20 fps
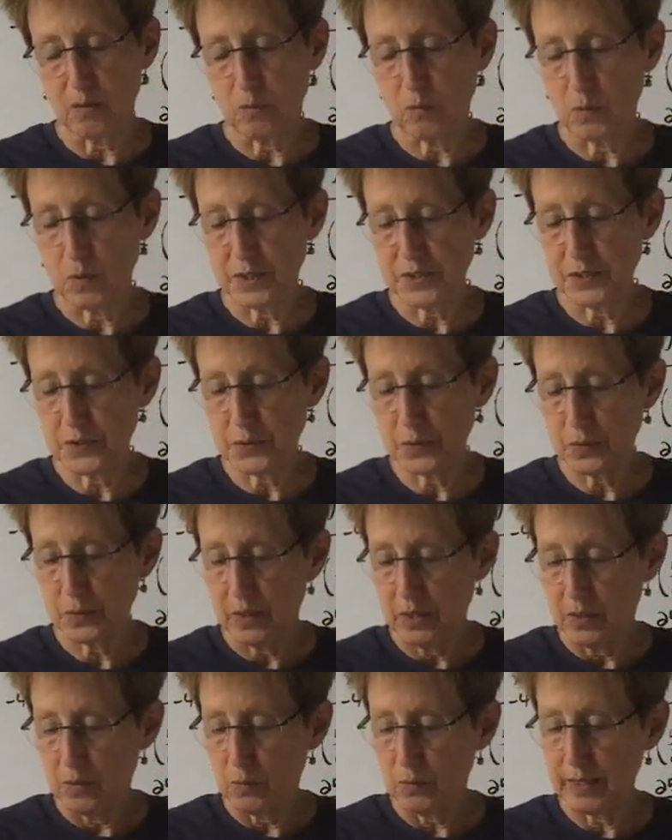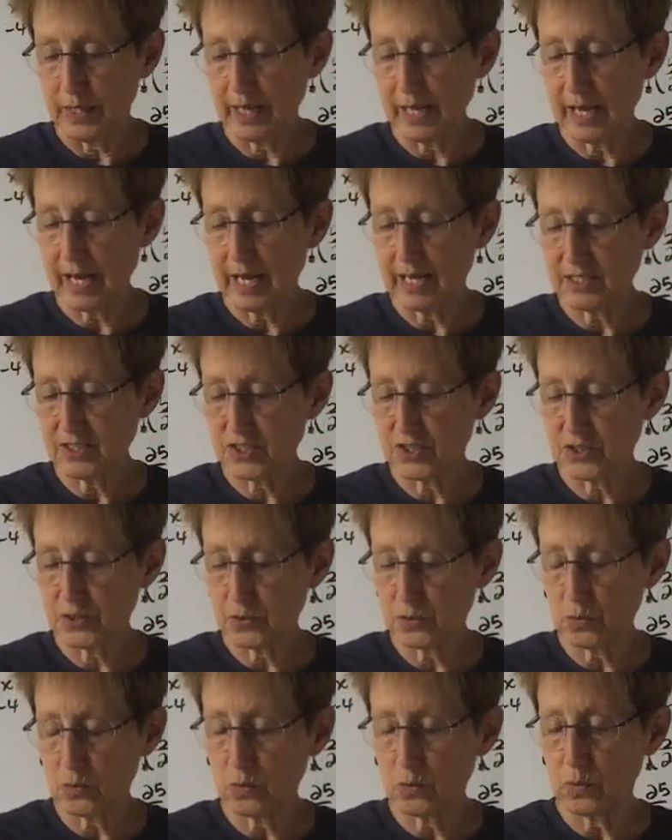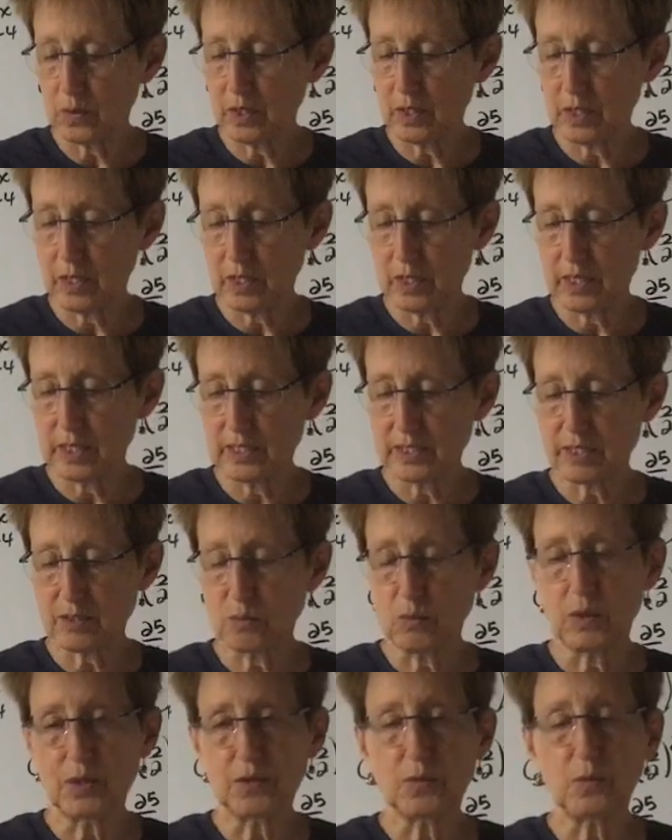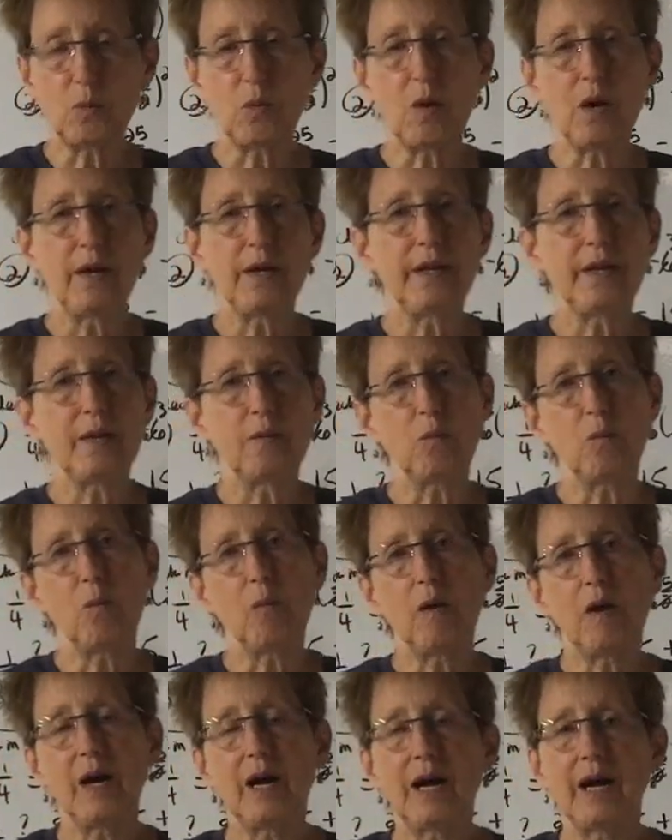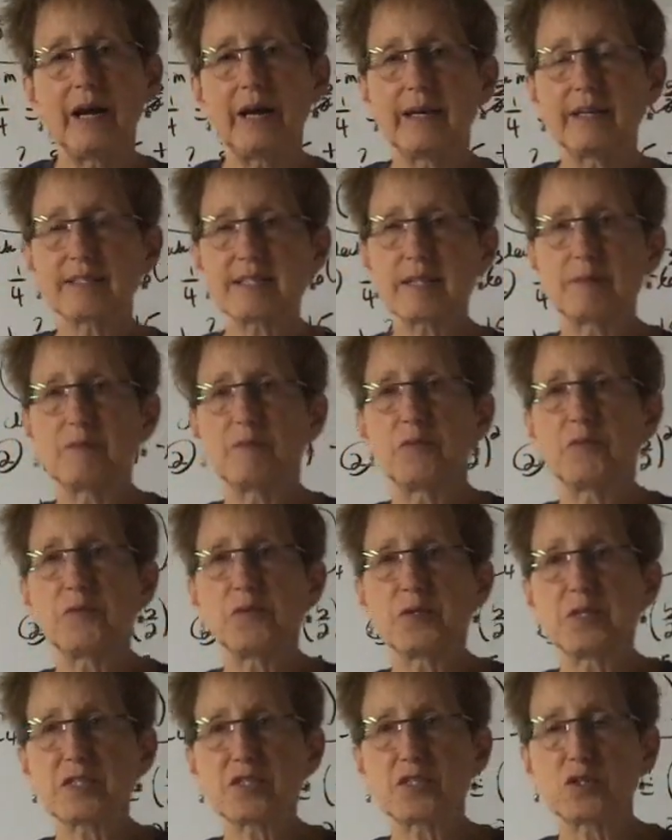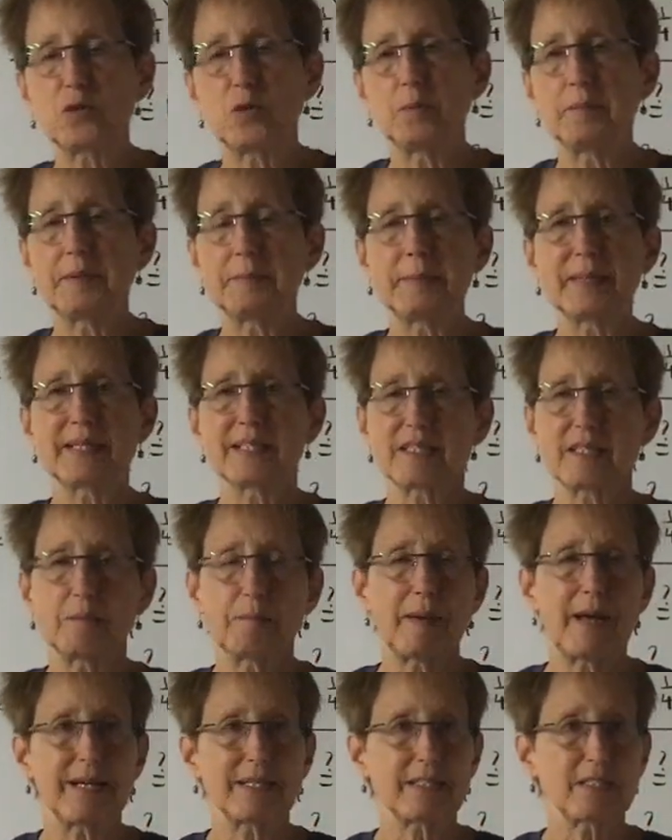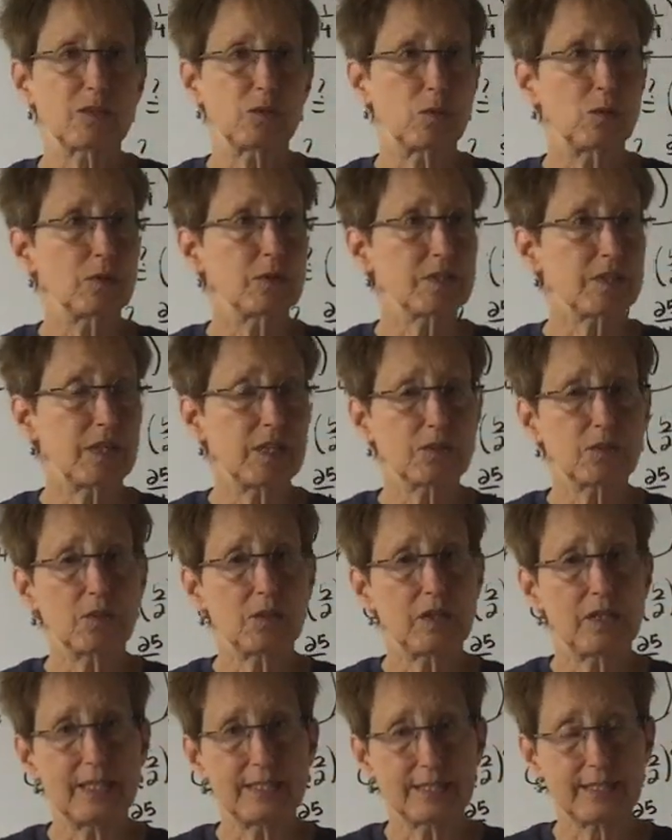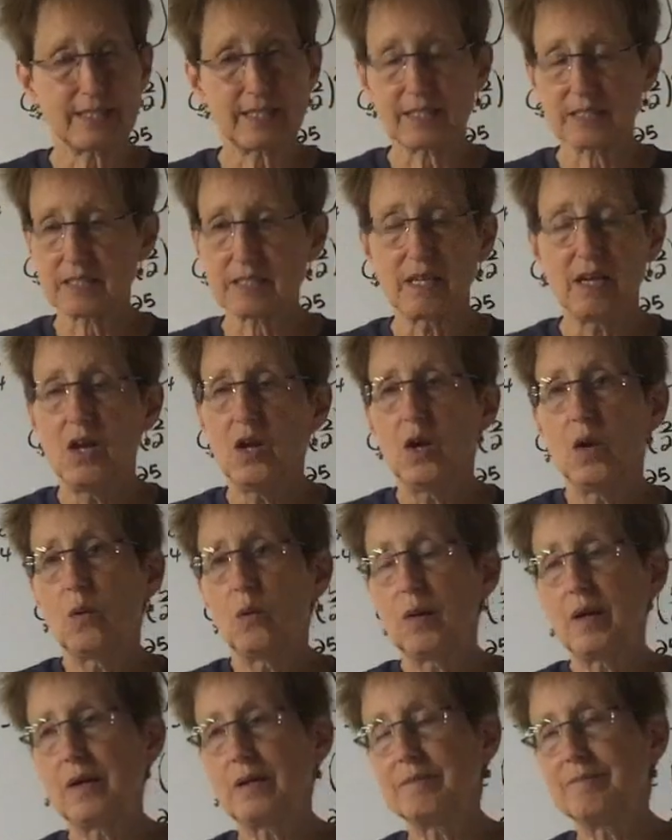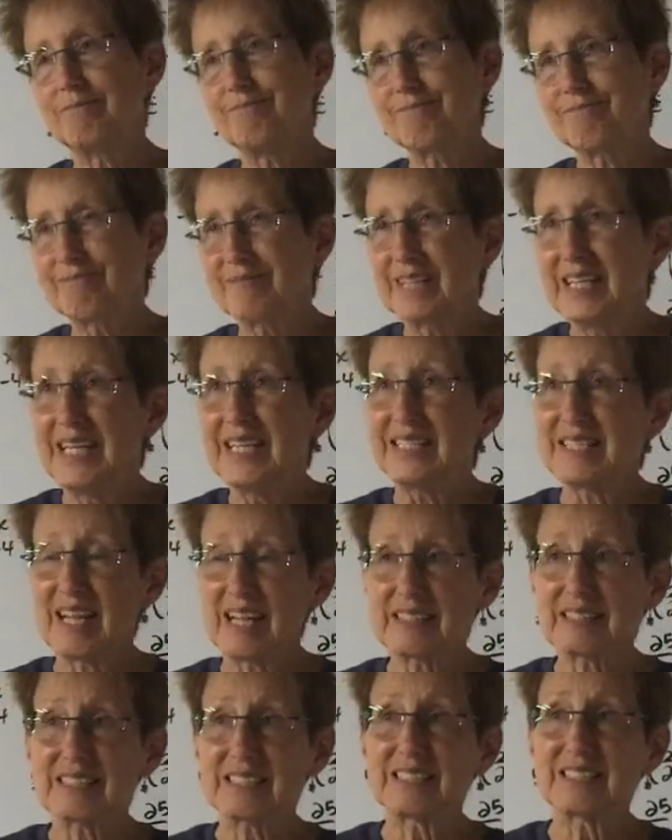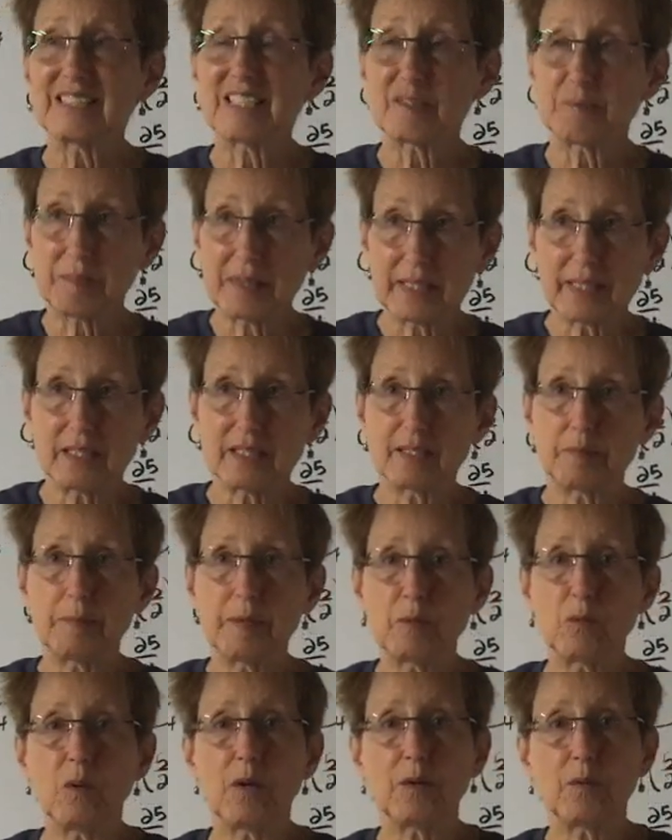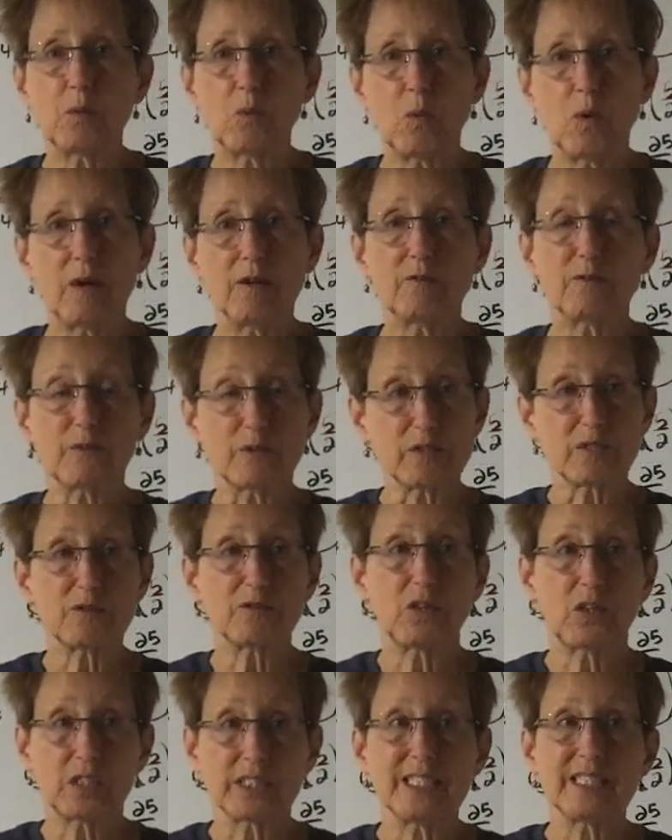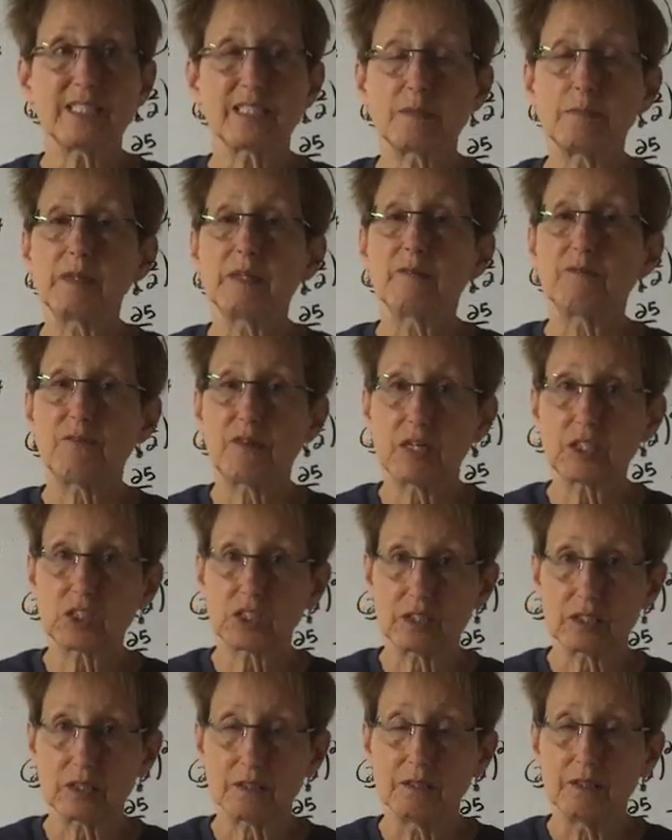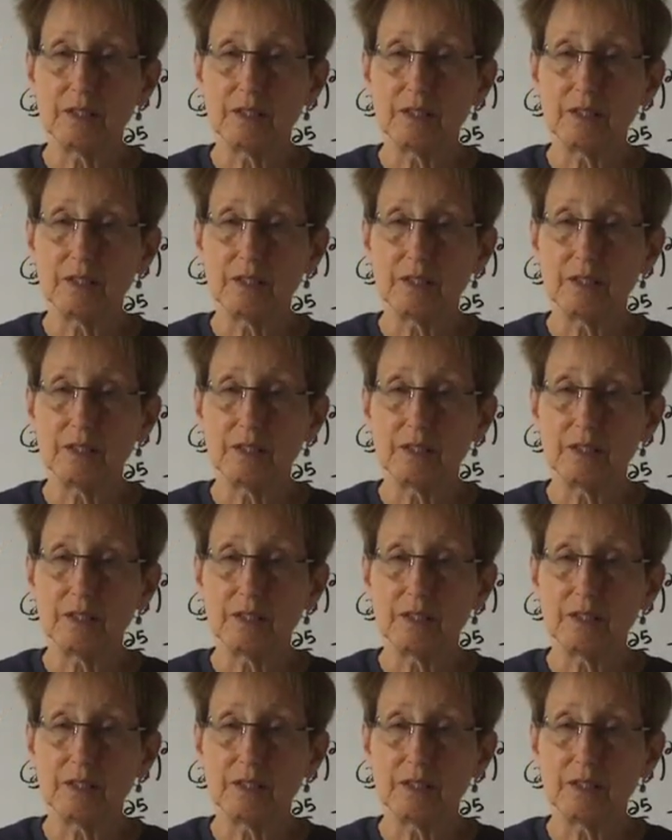When I asked you, is it one-to-one and why, some of you just told me because it passed the horizontal line test. Well, technically speaking, to be one-and-one, first of all, it needs to be a function.